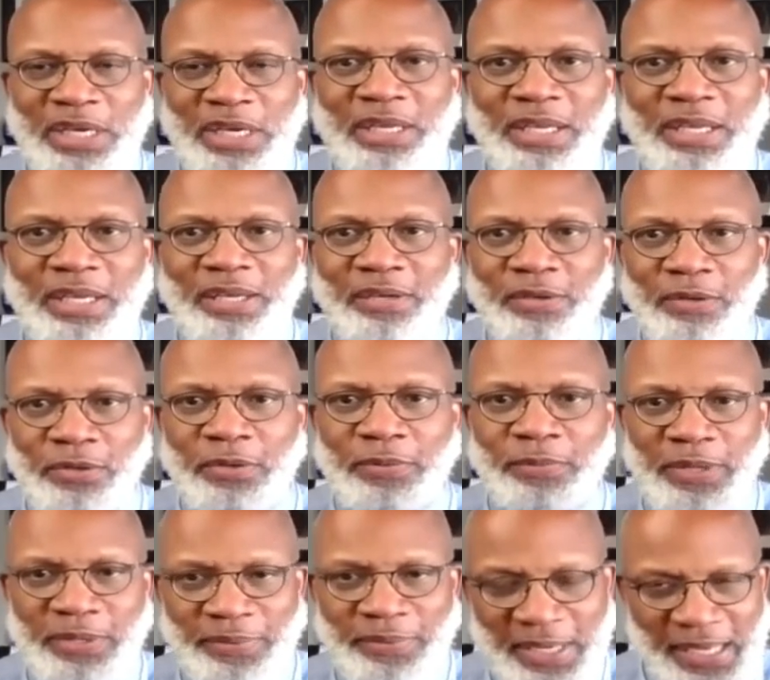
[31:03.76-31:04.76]
a JD
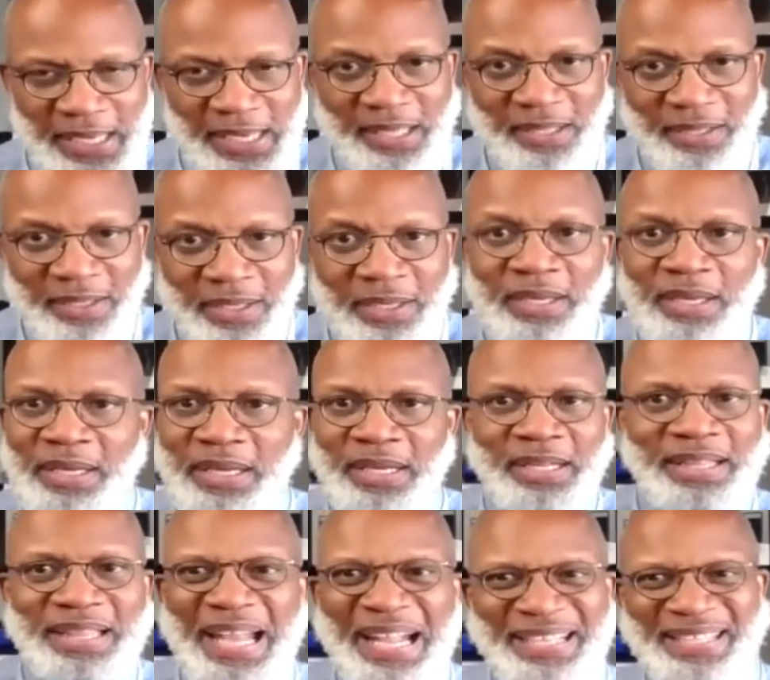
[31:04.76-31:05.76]
or right.
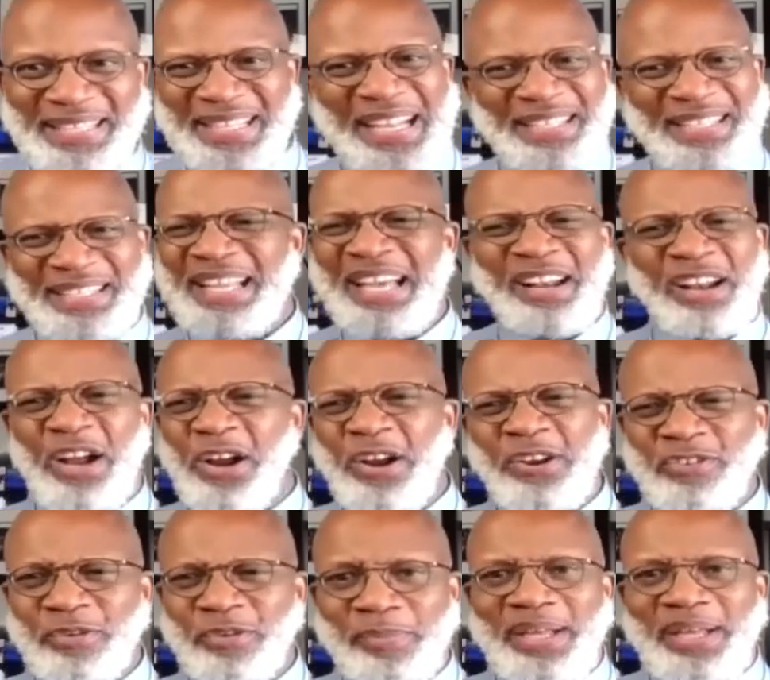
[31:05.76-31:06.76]
That that's not an
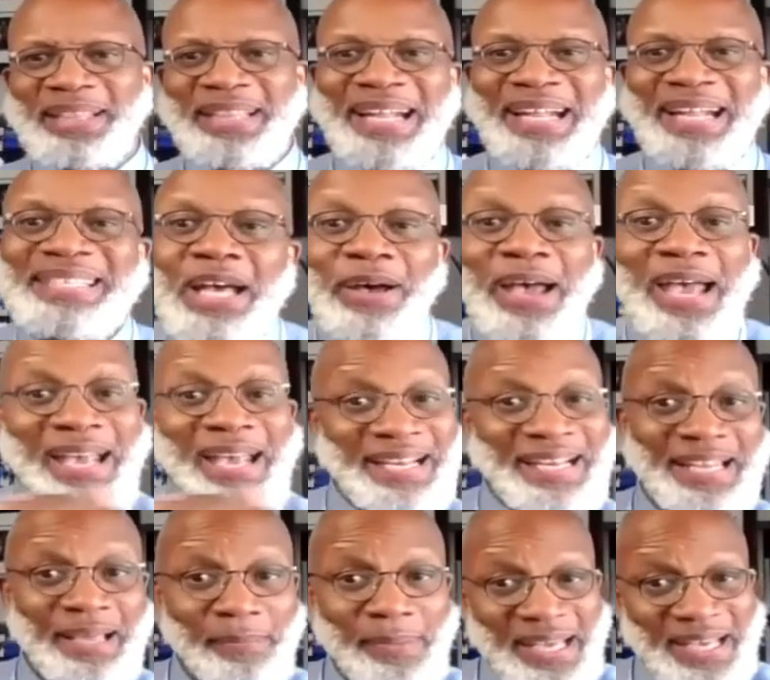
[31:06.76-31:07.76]
argument. That's how
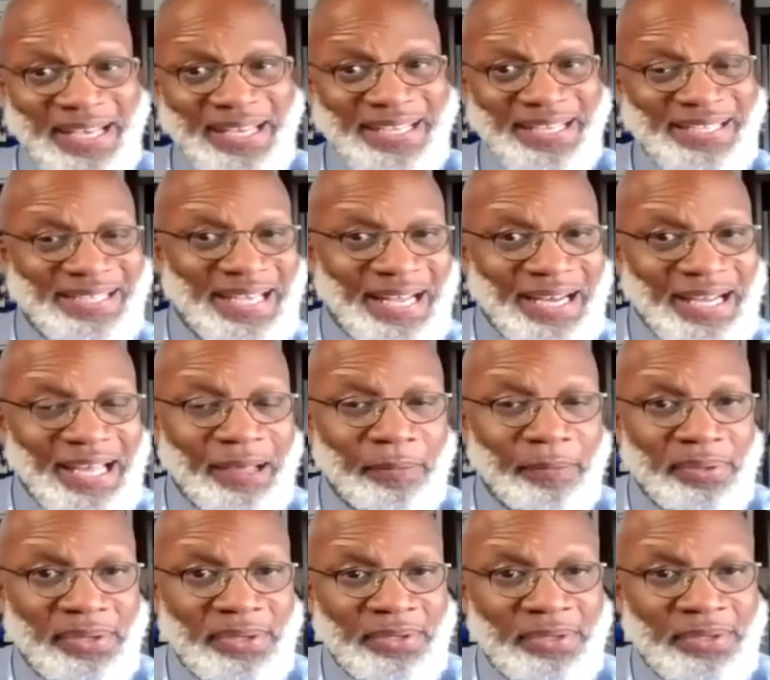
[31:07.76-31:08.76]
academia is set up.